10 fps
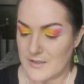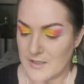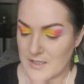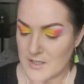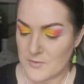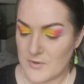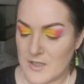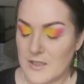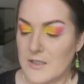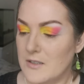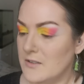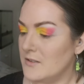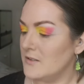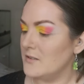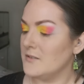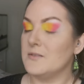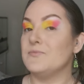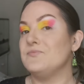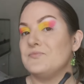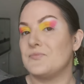And this one
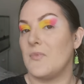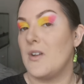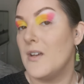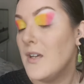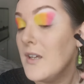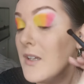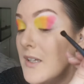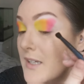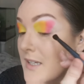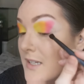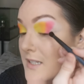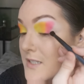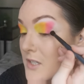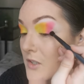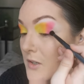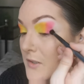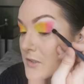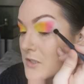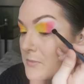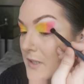is
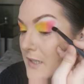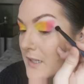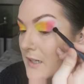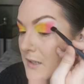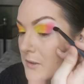going to be